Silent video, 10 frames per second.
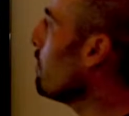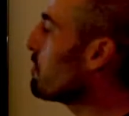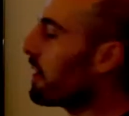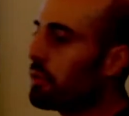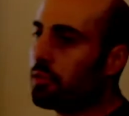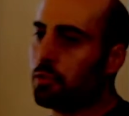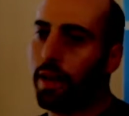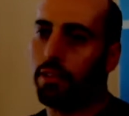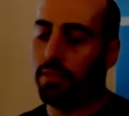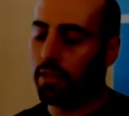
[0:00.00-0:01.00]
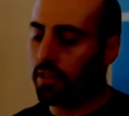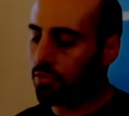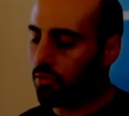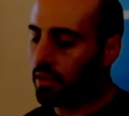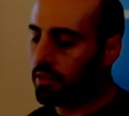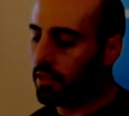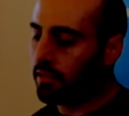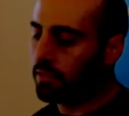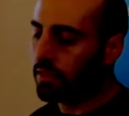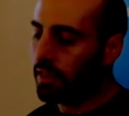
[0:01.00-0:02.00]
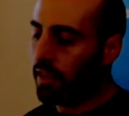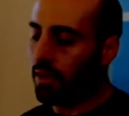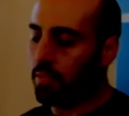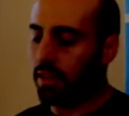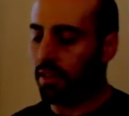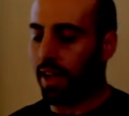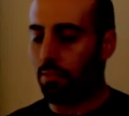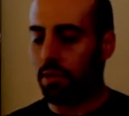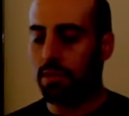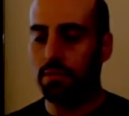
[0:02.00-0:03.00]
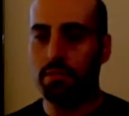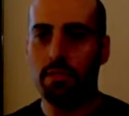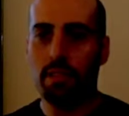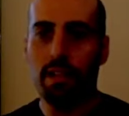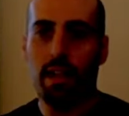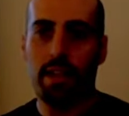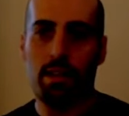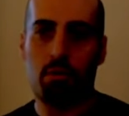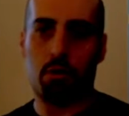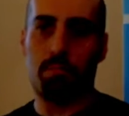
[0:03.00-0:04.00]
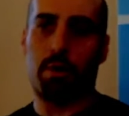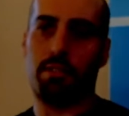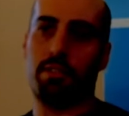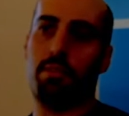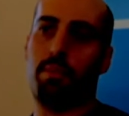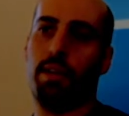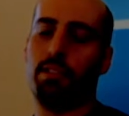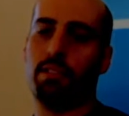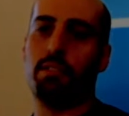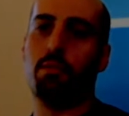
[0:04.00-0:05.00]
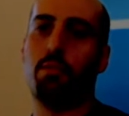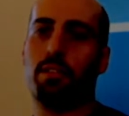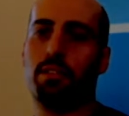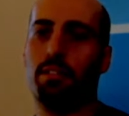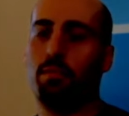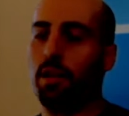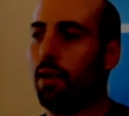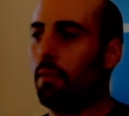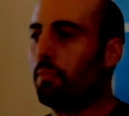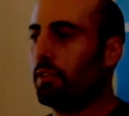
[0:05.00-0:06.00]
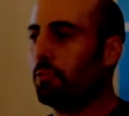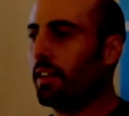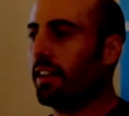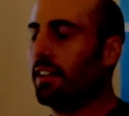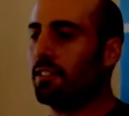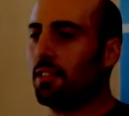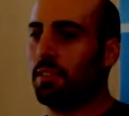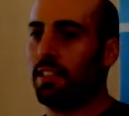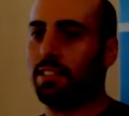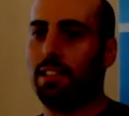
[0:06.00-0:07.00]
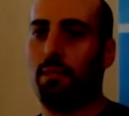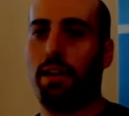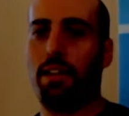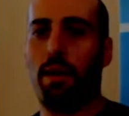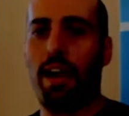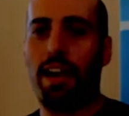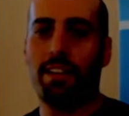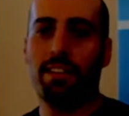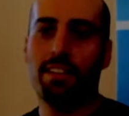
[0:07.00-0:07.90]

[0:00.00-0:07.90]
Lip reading: We try to be respectful and constructive and be collaborative. And then, of course, participate. There's nothing worse than when I'm up here speaking and someone's like sleeping in the back.